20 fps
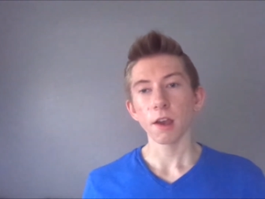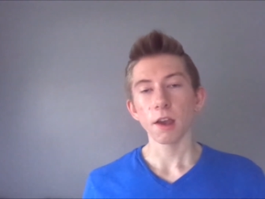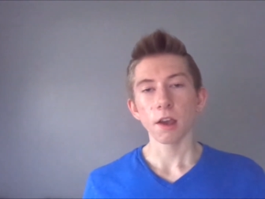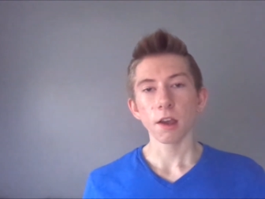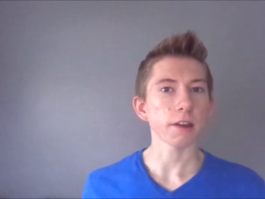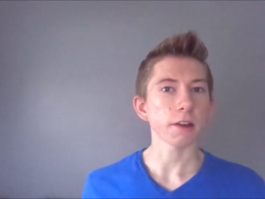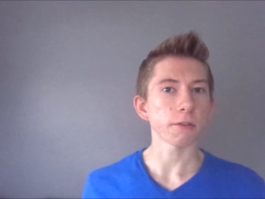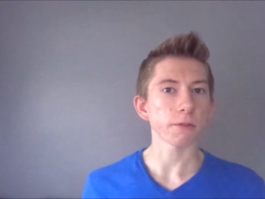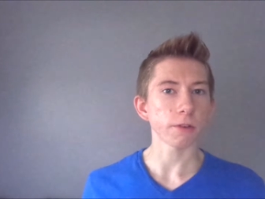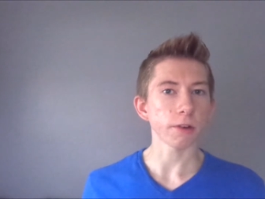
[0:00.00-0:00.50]
They
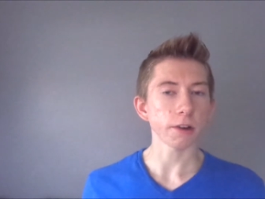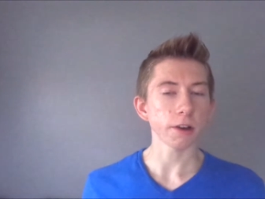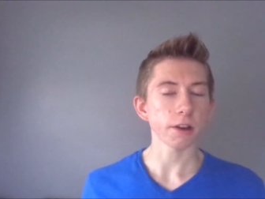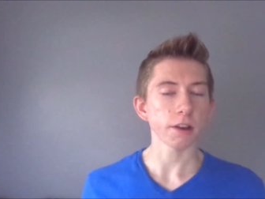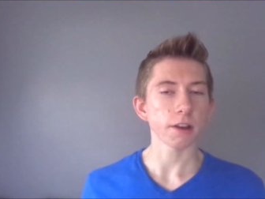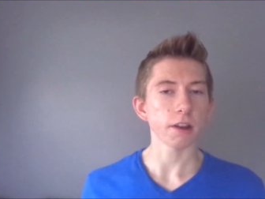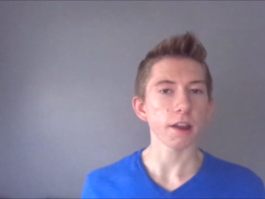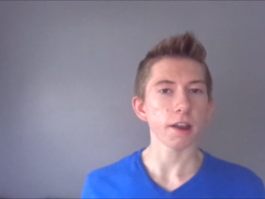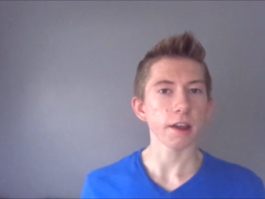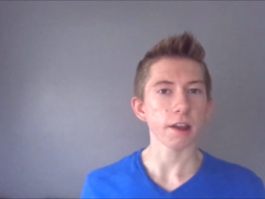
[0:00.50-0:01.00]
converted
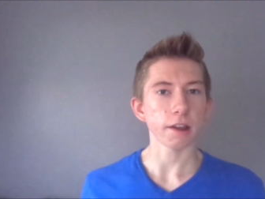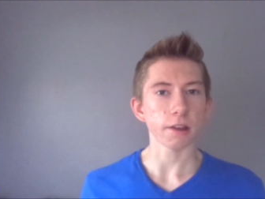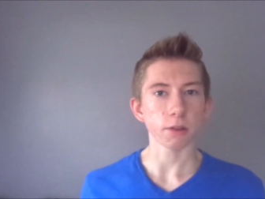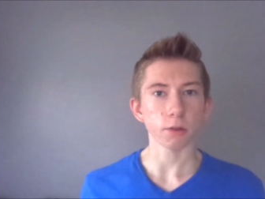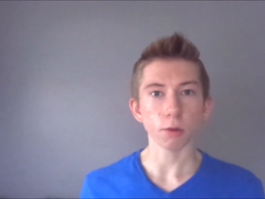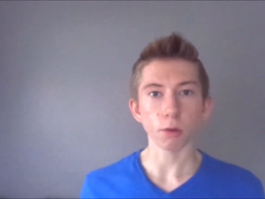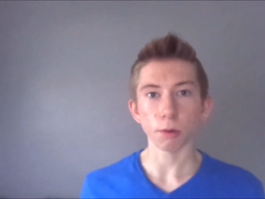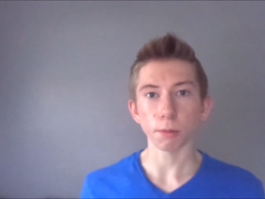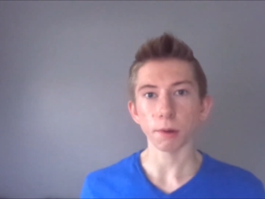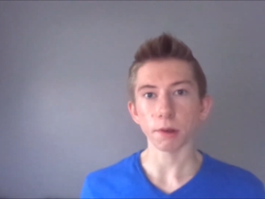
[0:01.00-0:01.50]
a
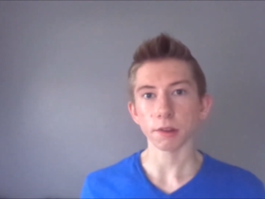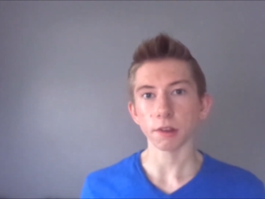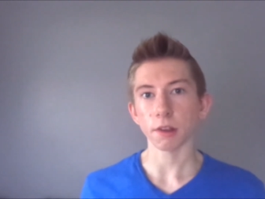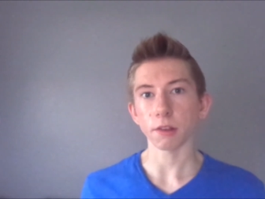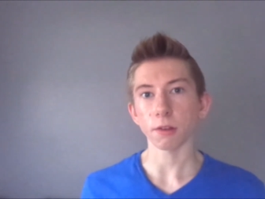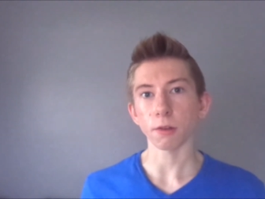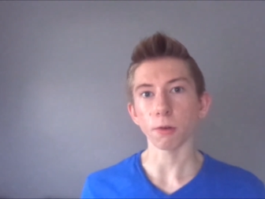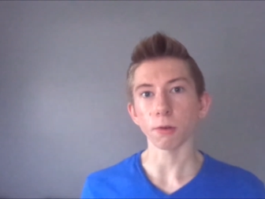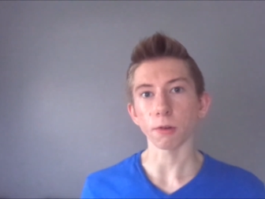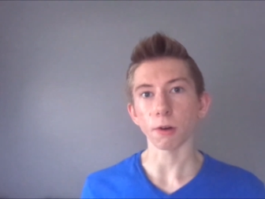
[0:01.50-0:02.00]
school bus
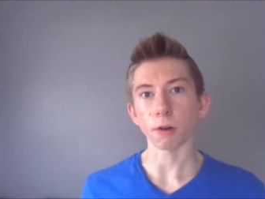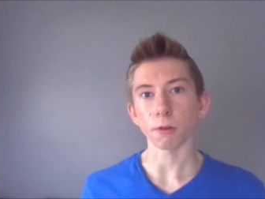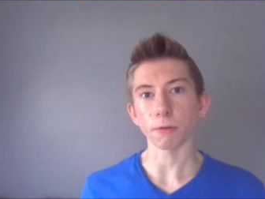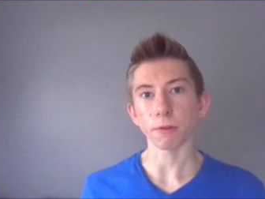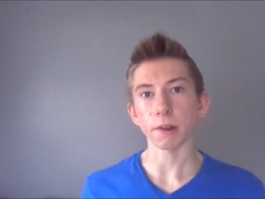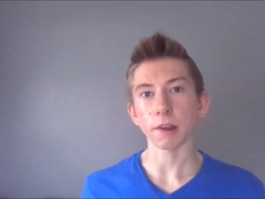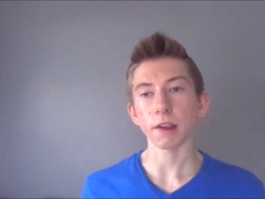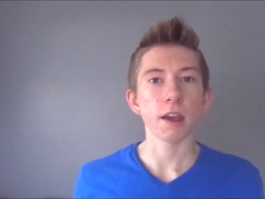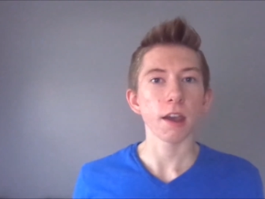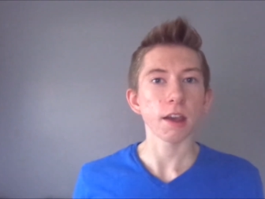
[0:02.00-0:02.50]
into an
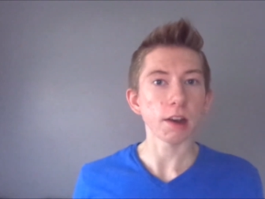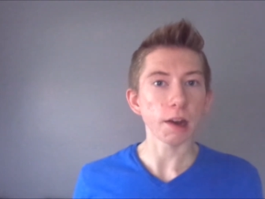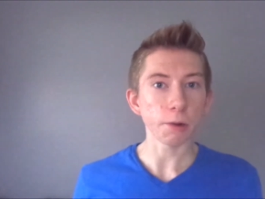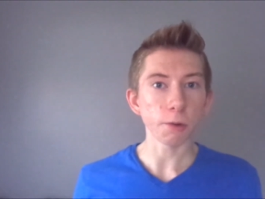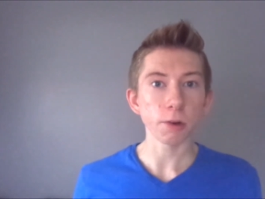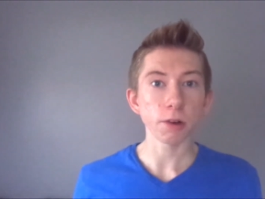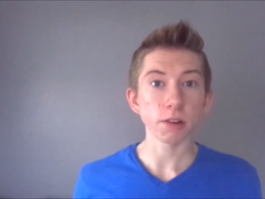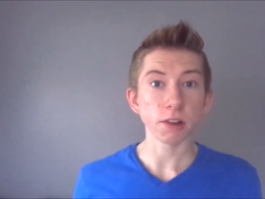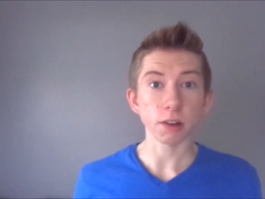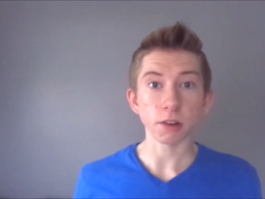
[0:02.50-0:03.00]
RV, and I
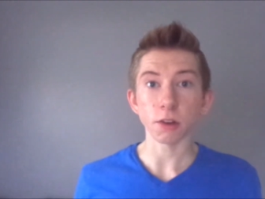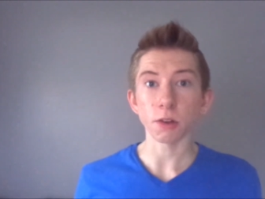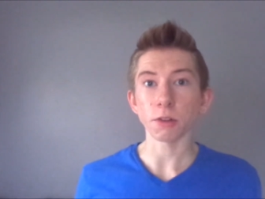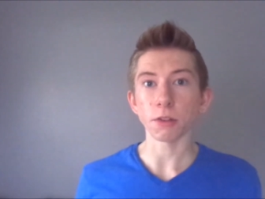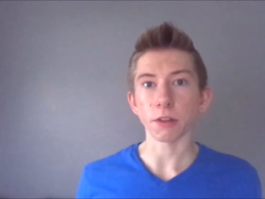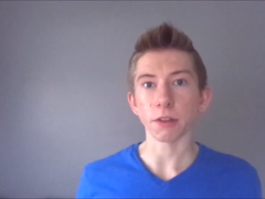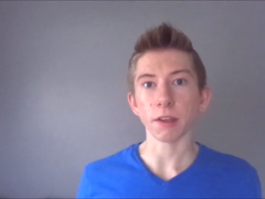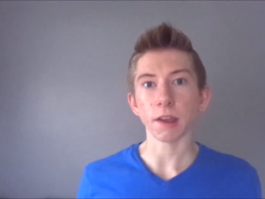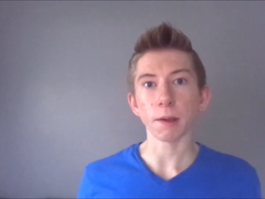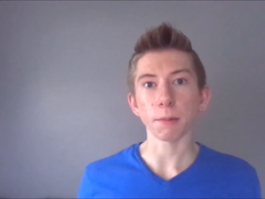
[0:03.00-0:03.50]
wanted to do the
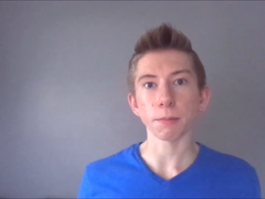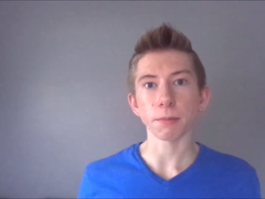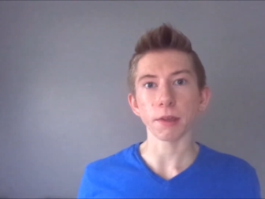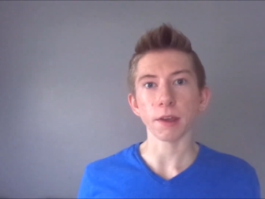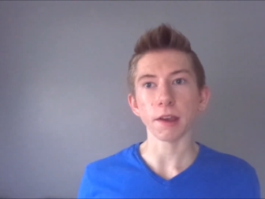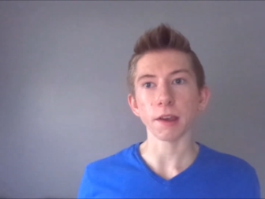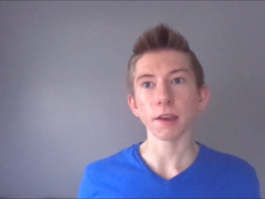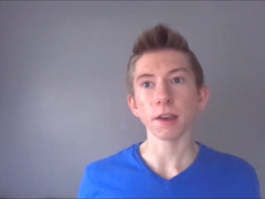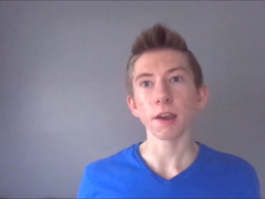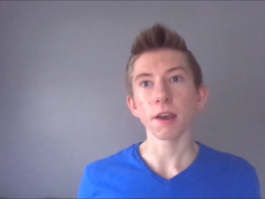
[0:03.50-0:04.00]
same
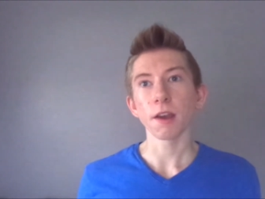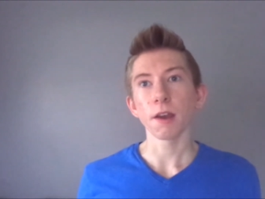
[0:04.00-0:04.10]
thing,